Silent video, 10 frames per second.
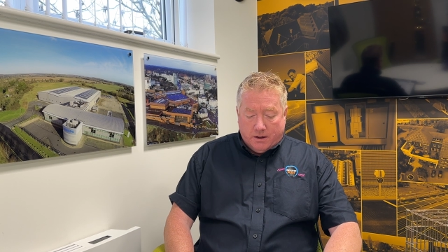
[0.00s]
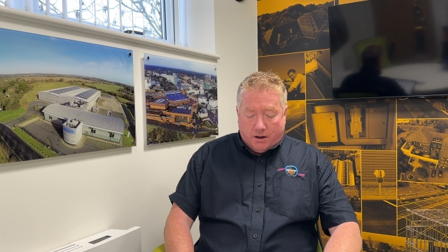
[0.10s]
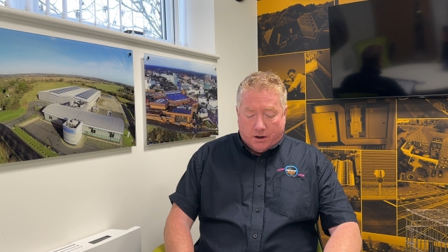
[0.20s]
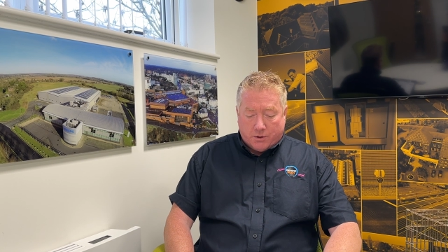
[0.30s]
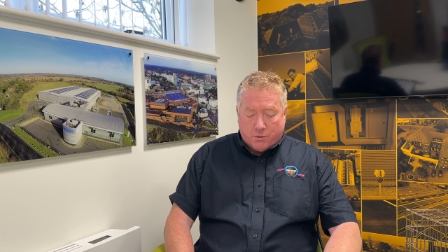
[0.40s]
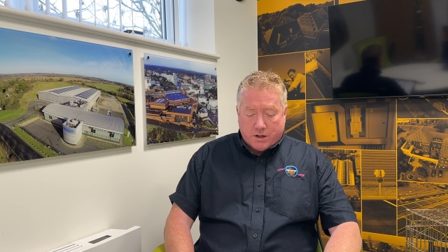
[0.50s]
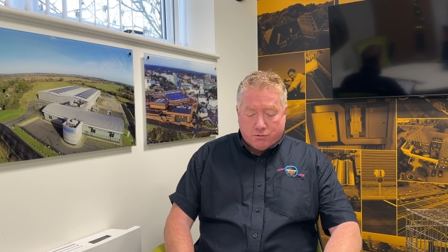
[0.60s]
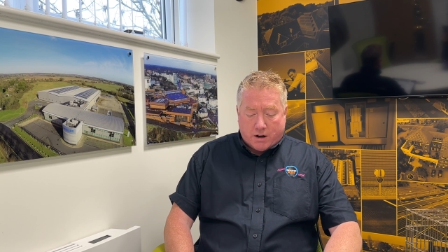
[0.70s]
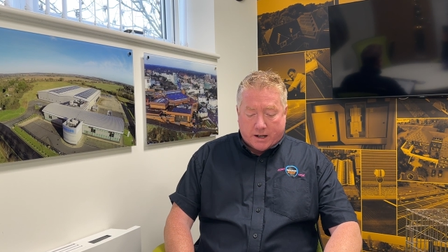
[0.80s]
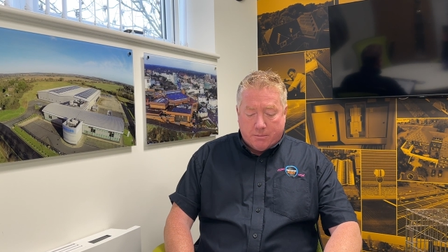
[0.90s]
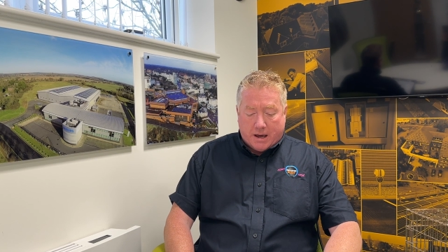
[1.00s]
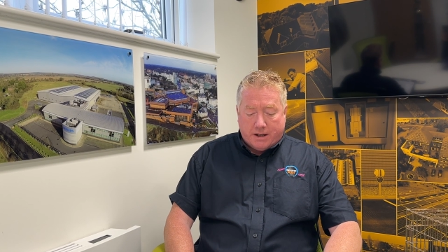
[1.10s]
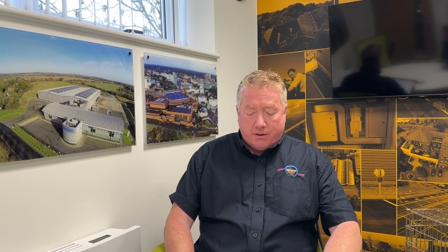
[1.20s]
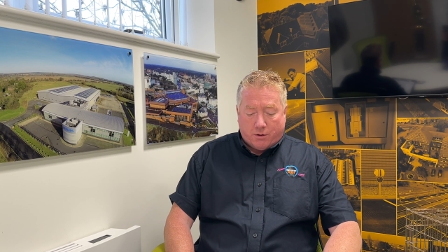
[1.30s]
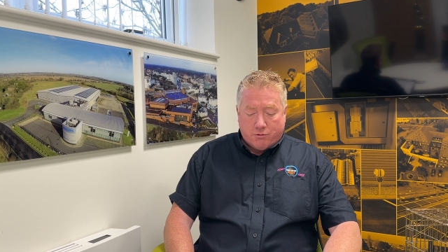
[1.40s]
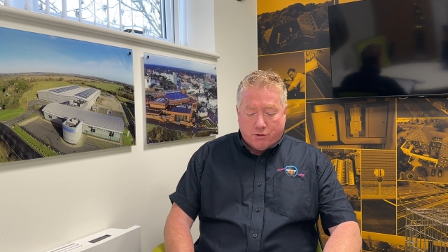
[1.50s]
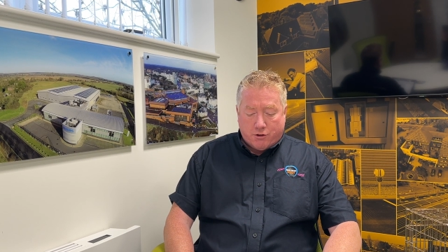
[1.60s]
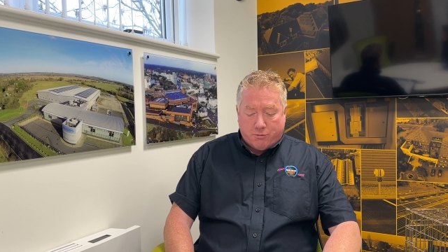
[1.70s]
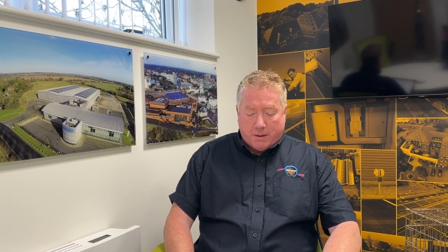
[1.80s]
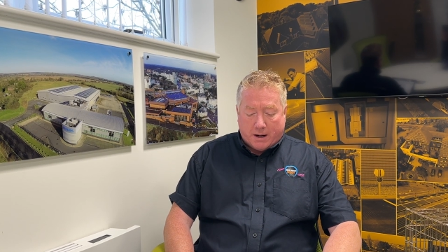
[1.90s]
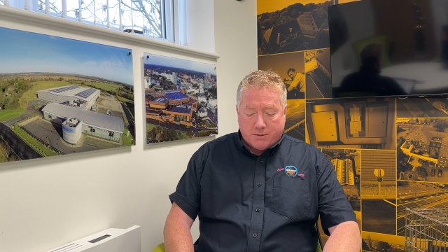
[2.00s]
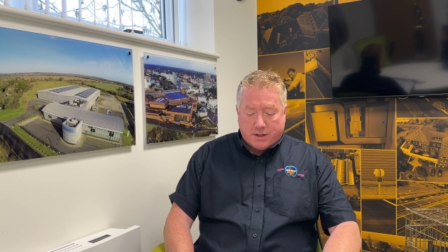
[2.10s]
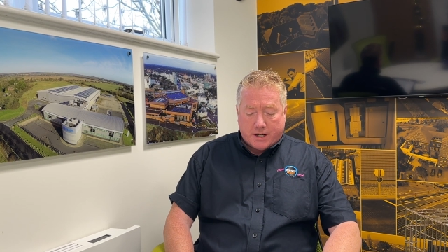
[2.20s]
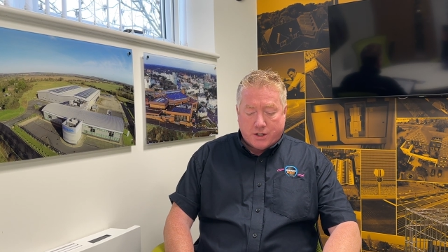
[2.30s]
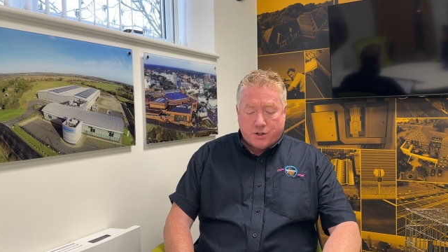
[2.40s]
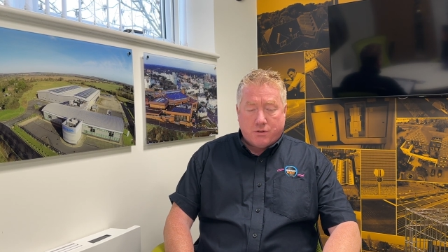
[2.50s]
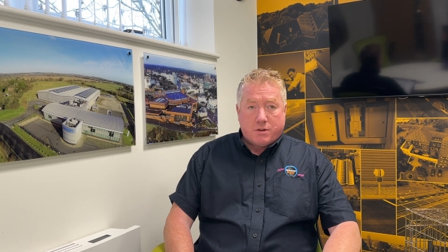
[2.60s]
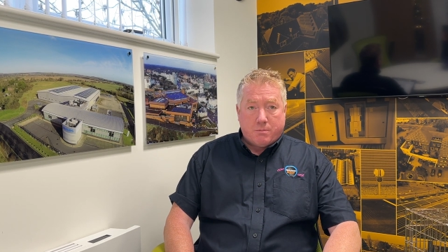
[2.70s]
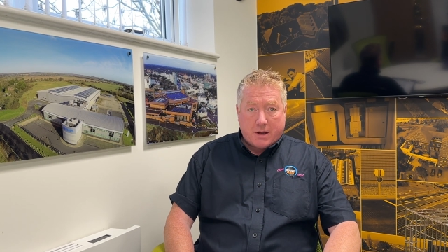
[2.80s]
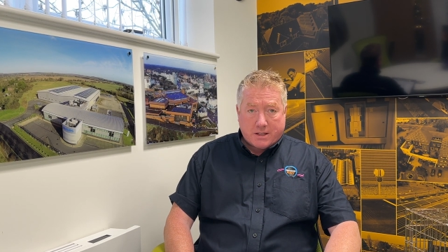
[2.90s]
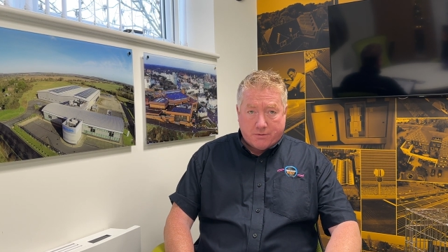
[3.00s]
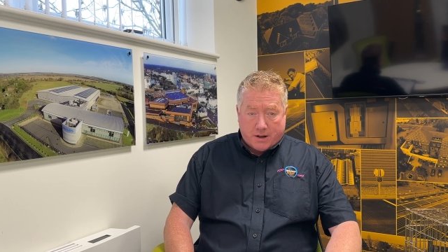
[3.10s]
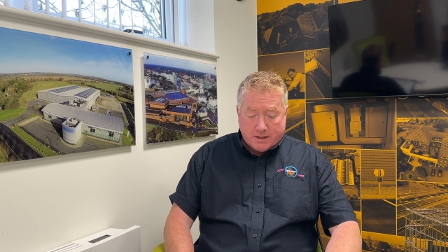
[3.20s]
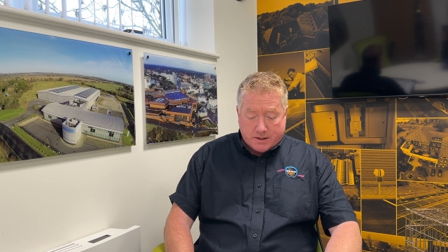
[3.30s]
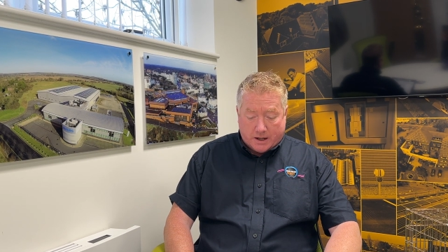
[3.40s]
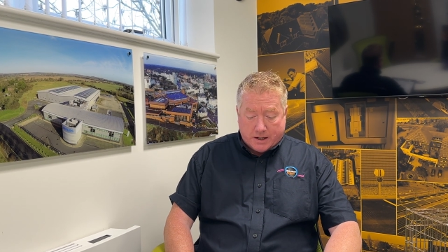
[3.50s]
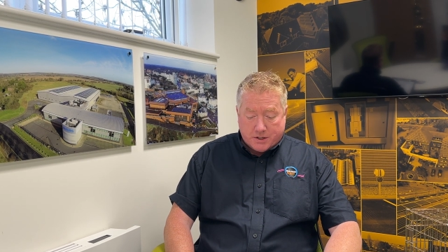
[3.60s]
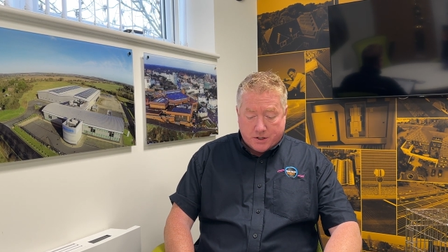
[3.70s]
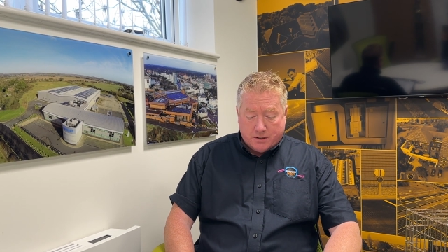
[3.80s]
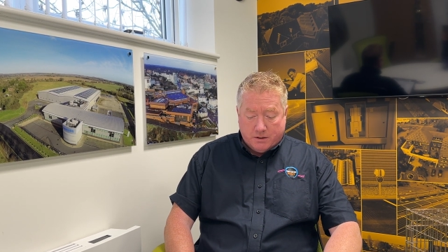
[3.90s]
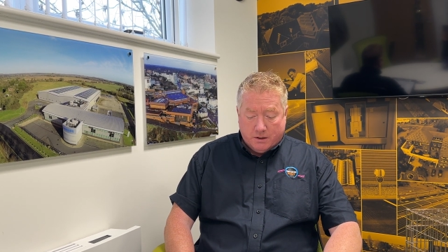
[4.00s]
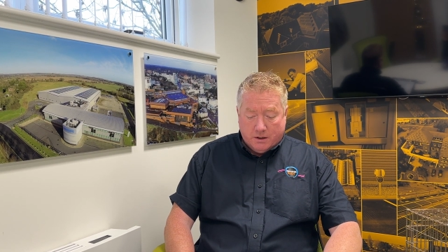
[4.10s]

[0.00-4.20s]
I'd always recommend on-roof mounting due to better ventilation